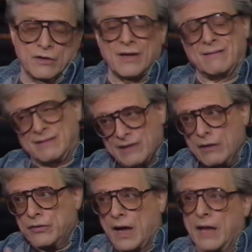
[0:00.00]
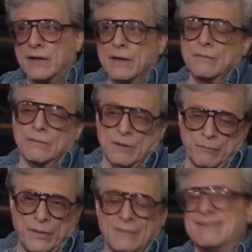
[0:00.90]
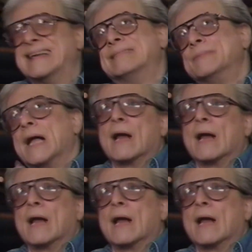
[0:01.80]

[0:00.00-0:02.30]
Because I, cause I don't think, I, compare, well,